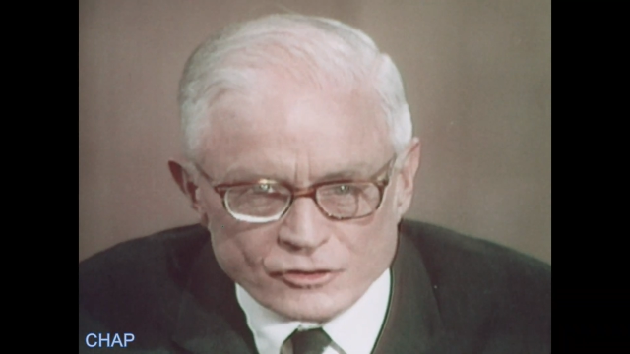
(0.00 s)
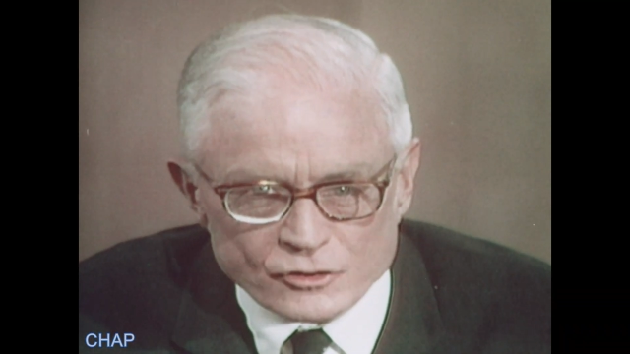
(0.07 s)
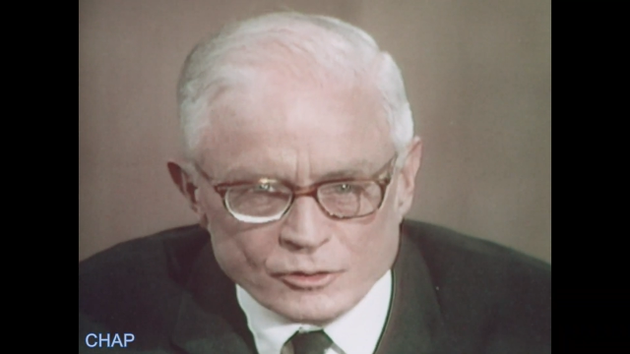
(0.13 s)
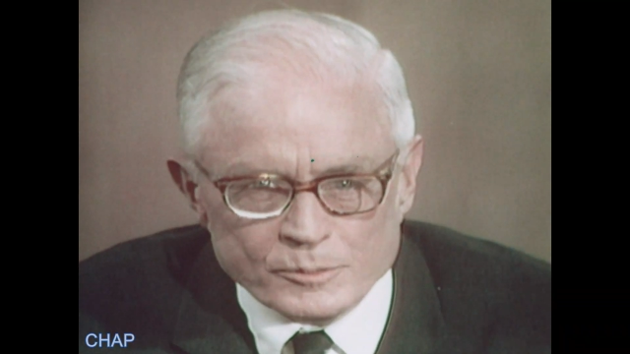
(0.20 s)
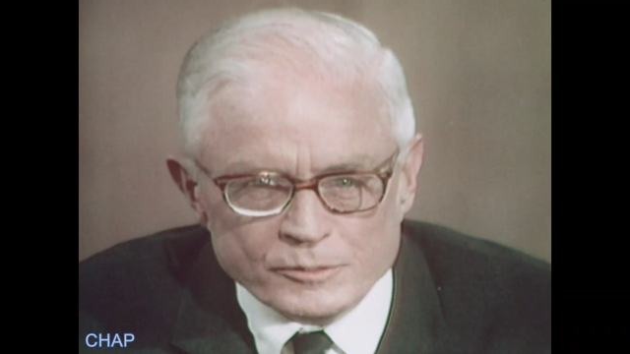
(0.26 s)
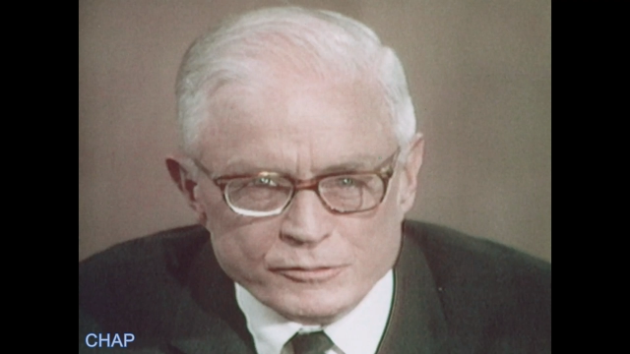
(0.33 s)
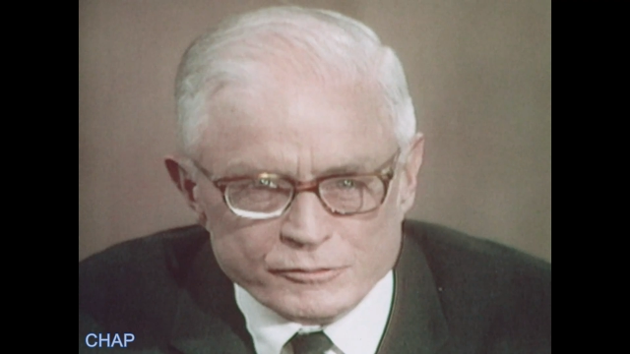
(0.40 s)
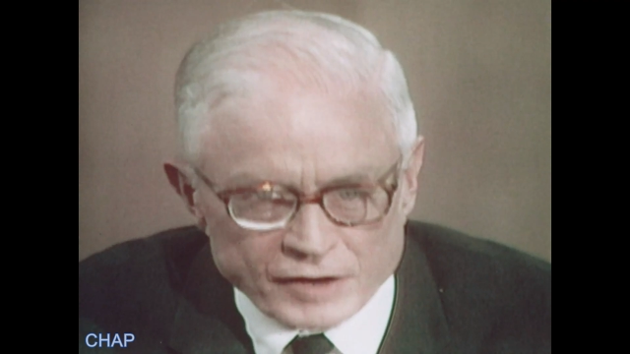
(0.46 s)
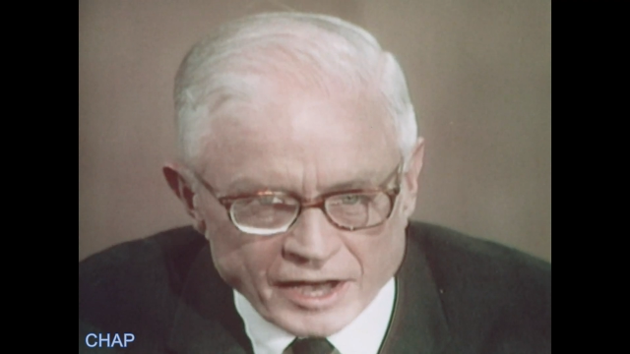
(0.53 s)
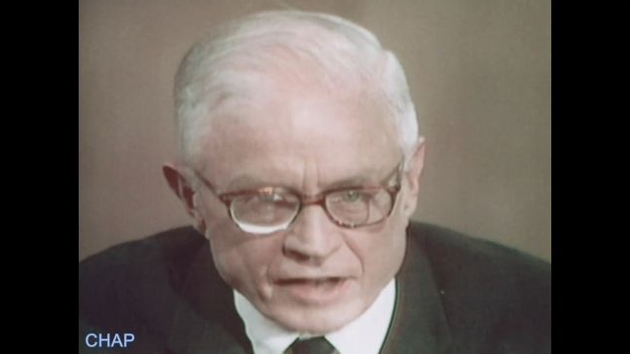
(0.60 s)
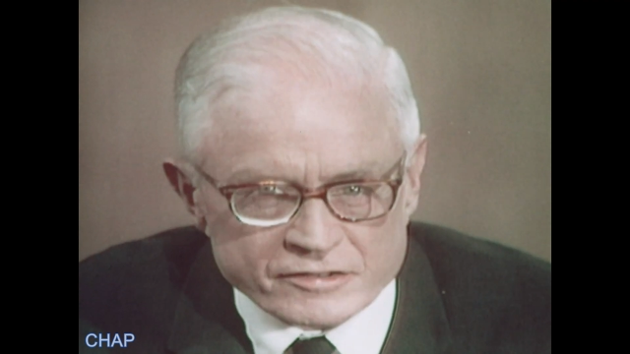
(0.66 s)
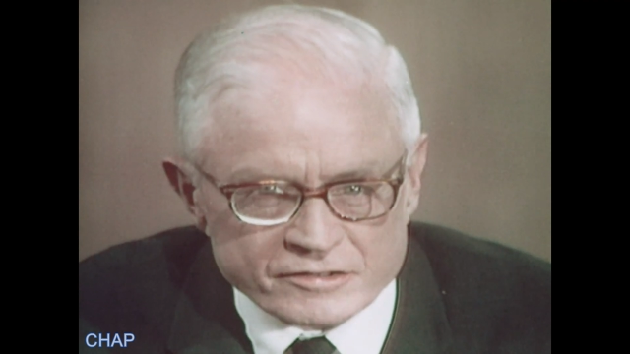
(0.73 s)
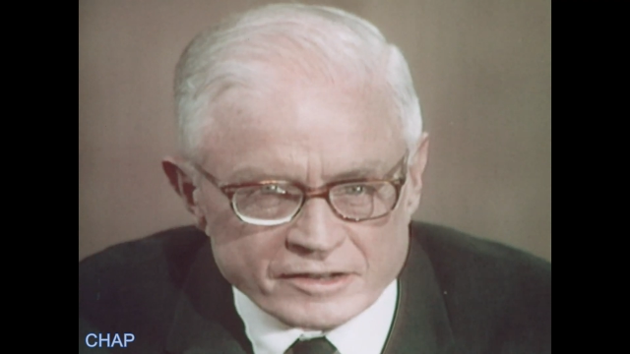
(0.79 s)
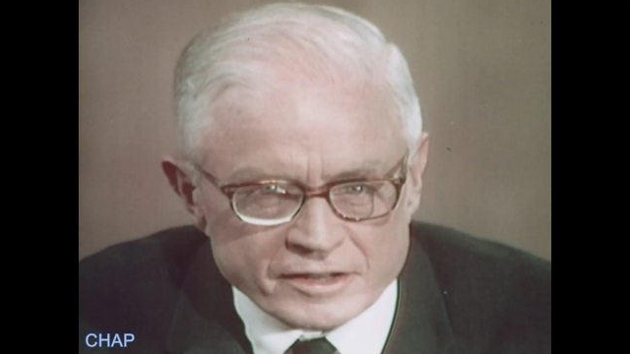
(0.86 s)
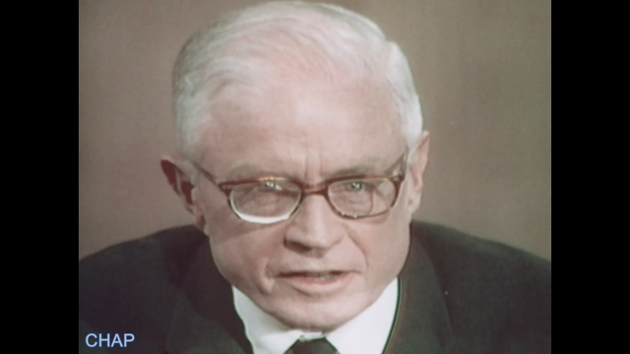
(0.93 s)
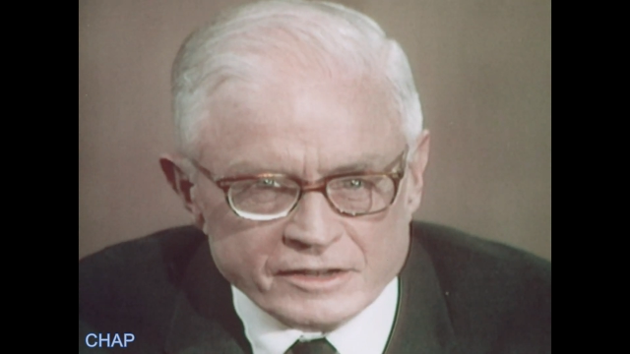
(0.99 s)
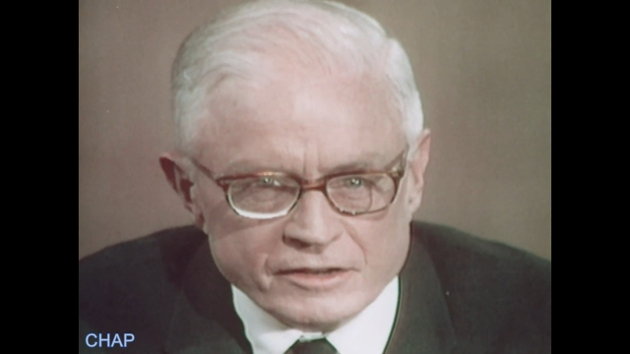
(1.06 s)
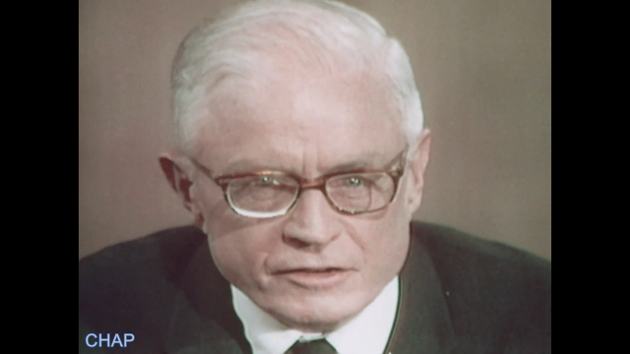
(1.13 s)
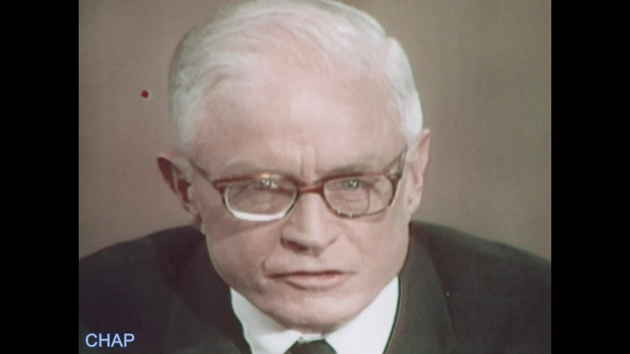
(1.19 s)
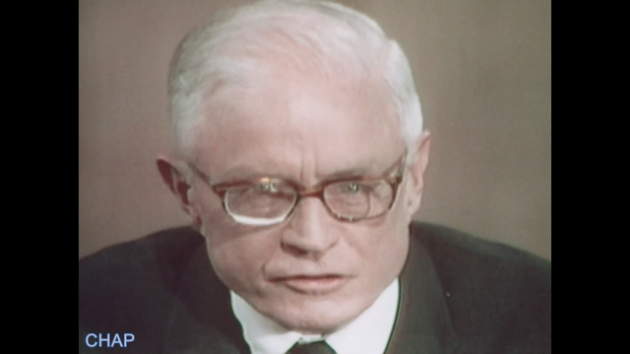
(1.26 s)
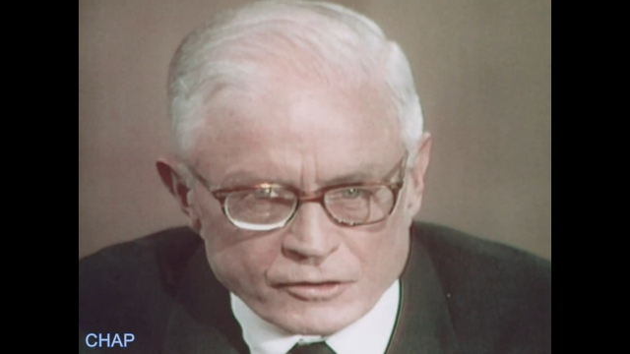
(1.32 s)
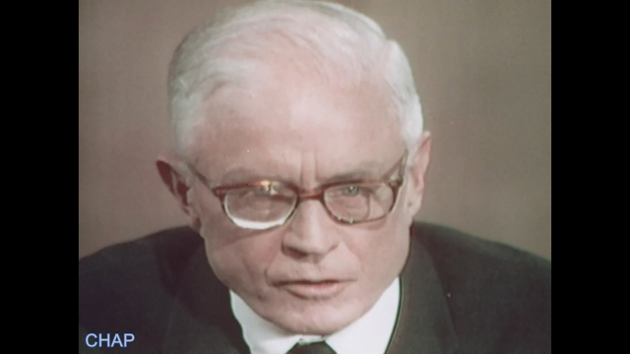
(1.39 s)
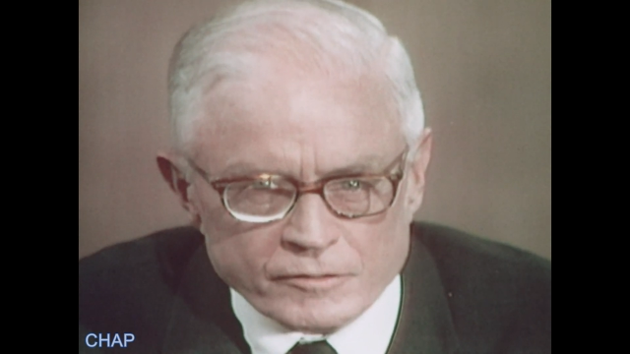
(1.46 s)
looms vastly
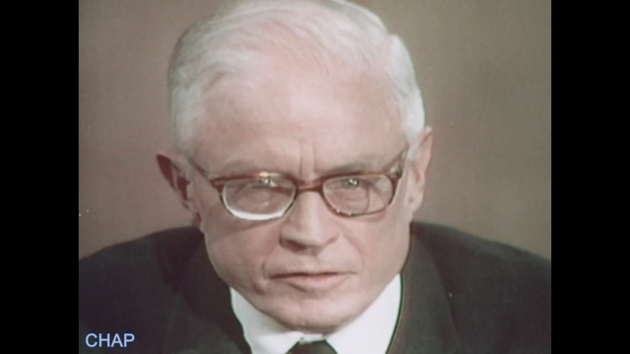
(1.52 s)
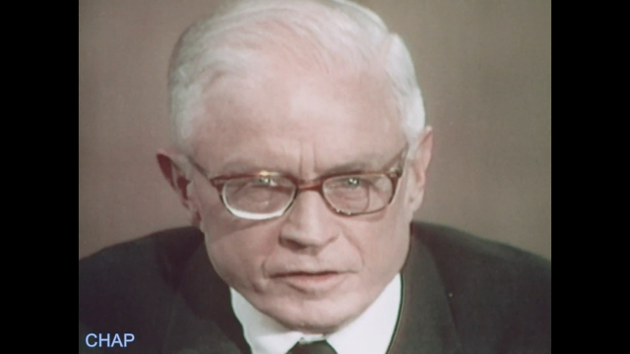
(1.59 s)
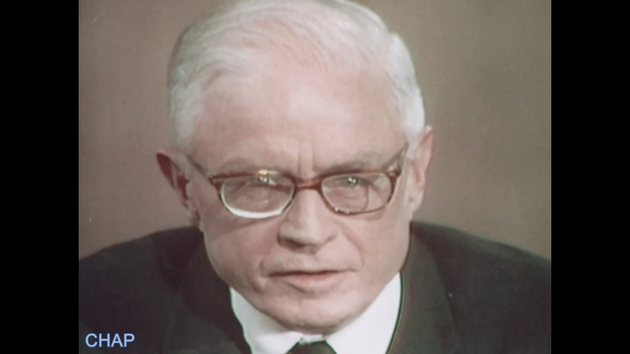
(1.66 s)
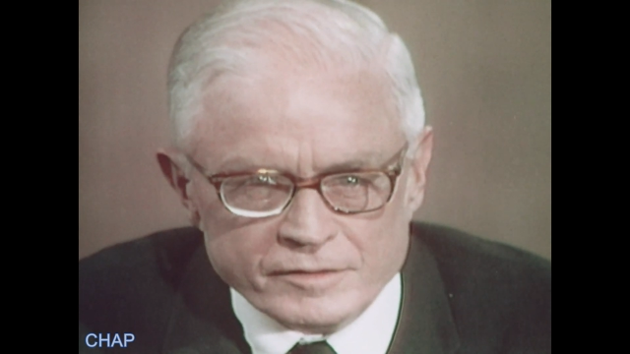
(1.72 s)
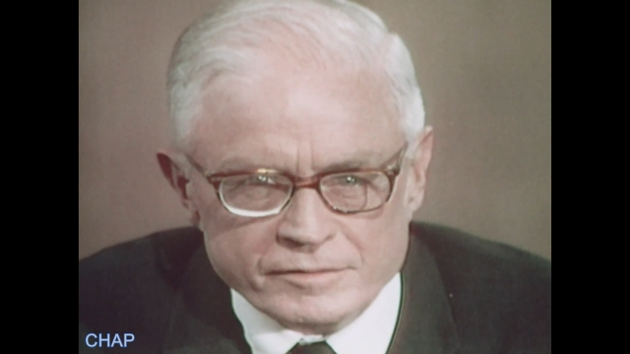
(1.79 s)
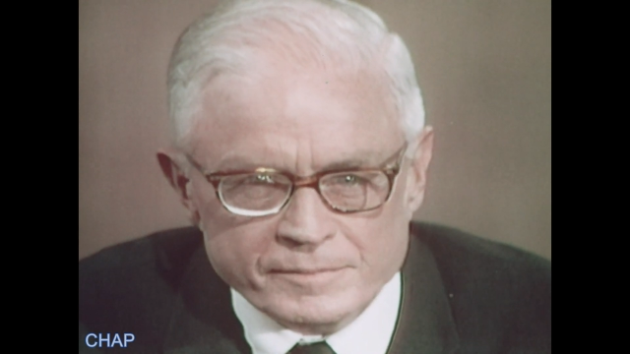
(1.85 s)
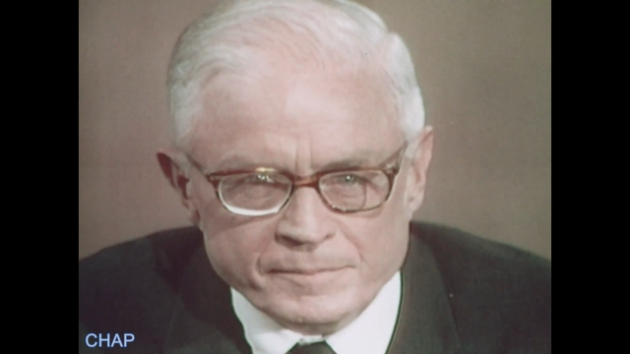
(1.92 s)
conservative.